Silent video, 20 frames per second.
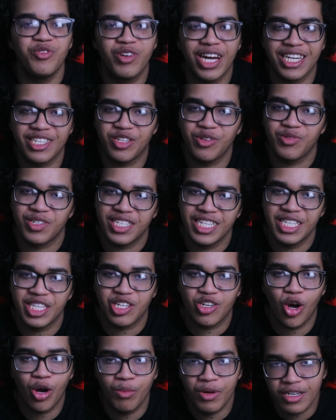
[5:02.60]
you guys don't see in
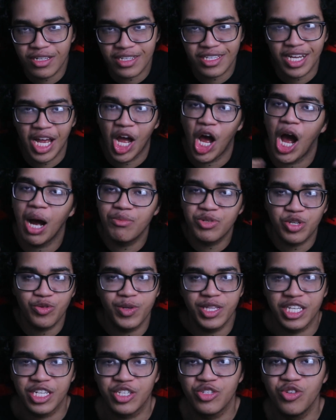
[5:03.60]
the comments, I'm
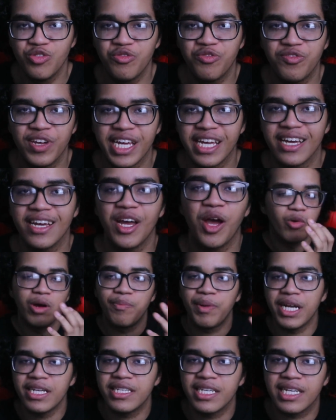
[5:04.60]
doing this new thing where
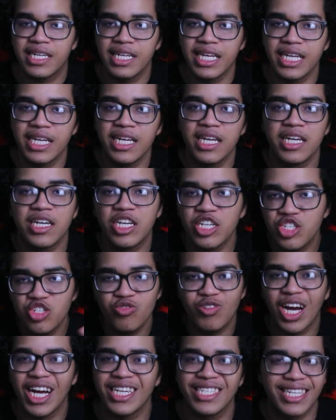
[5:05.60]
basically, because
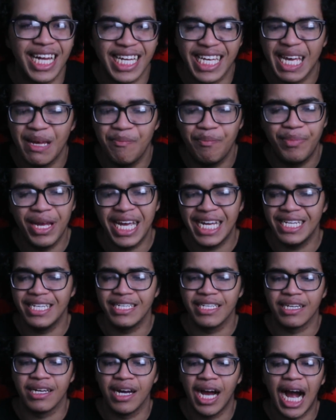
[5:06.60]
you guys like getting
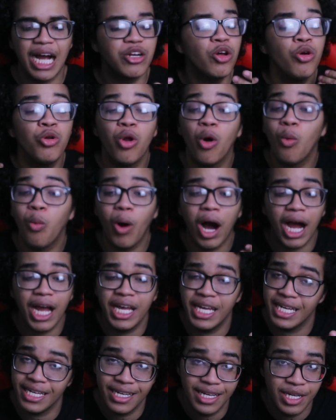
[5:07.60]
pinned, I don't know
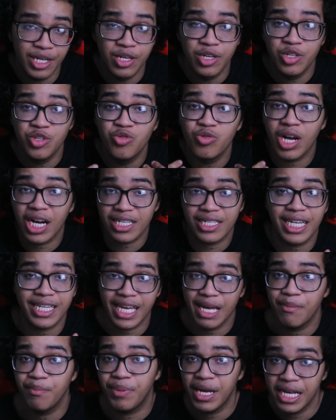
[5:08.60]
why you guys like
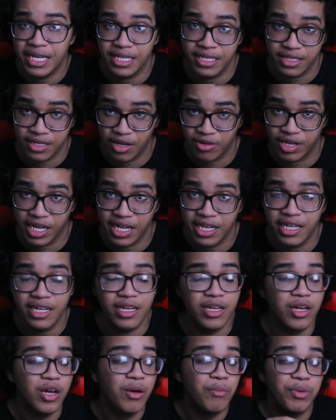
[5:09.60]
getting pinned, okay?
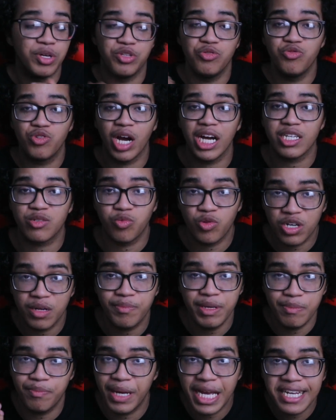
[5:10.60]
But you guys want
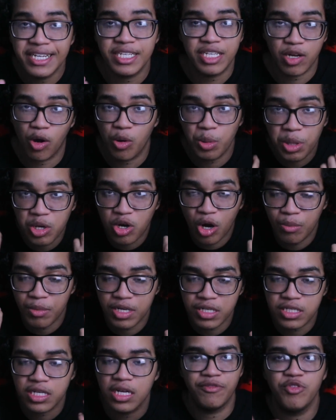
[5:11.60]
to be pinned on the
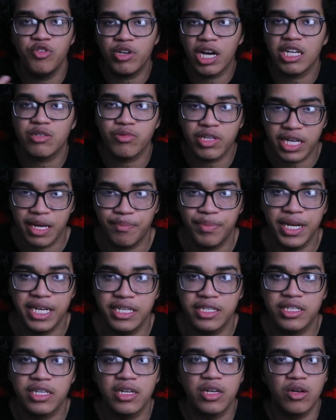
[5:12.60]
comments. If you guys want to get
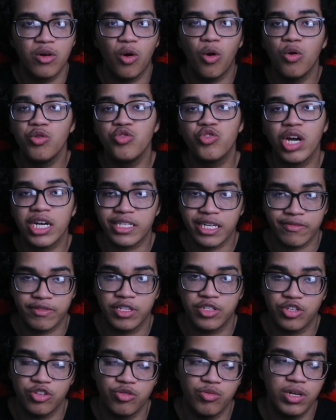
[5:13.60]
pinned, all you guys have
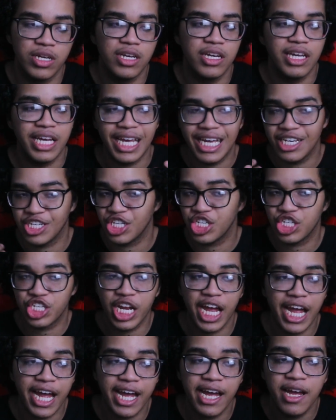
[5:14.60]
to do is
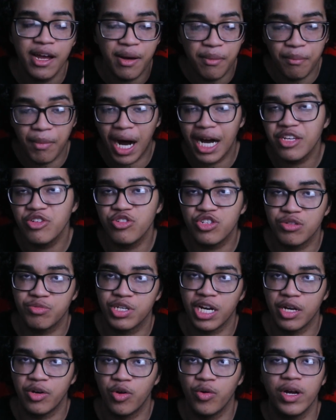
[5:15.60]
share my YouTube
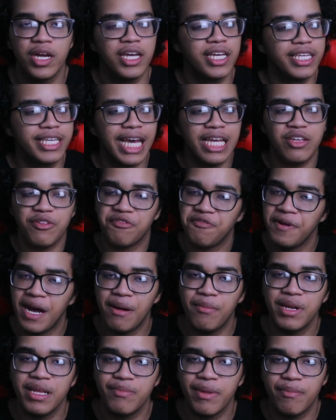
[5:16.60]
channel, get your
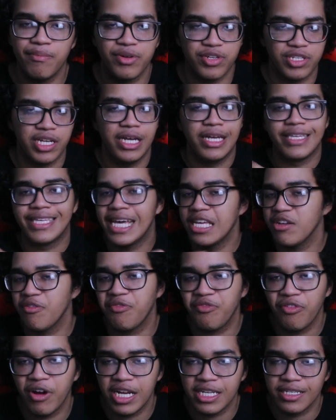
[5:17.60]
family members, get your
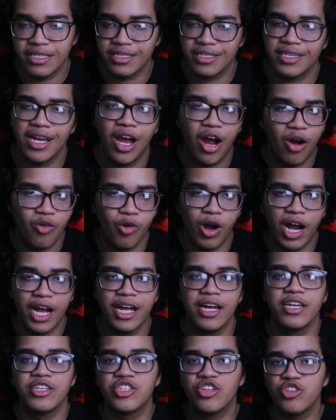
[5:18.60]
friends, all
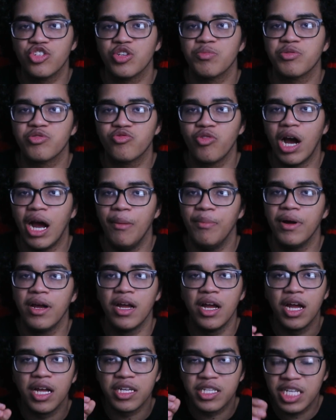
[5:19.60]
right, to subscribe.
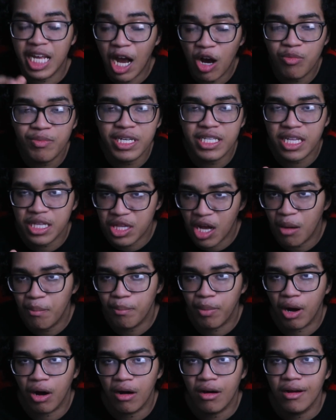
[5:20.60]
Tell me the
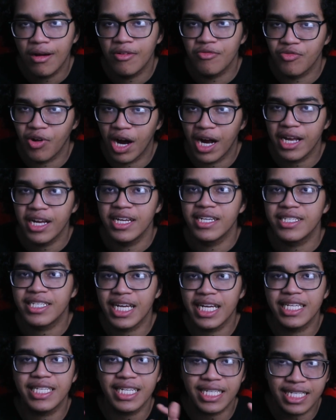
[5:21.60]
number, right?
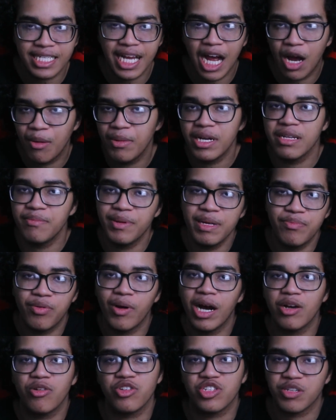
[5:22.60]
Say this is how many
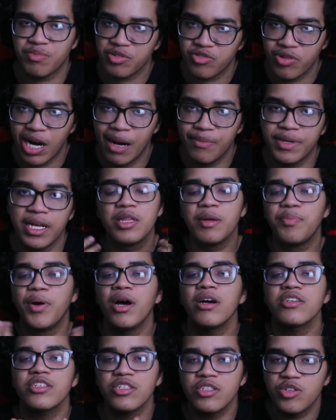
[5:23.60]
people I got subscribed. The
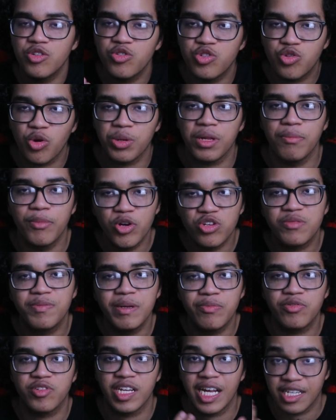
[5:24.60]
person who's got the most
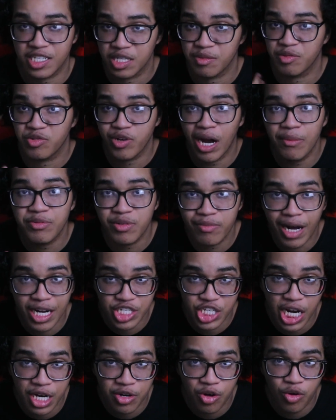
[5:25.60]
people that subscribe to
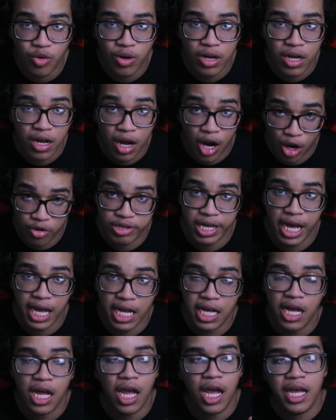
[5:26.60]
my channel,
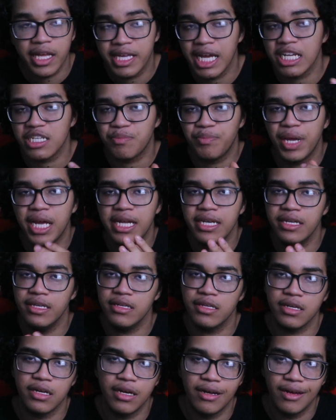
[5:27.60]
okay, gets
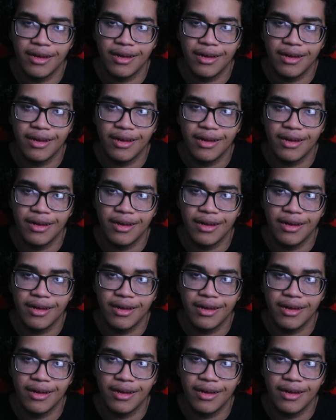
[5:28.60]
pinned.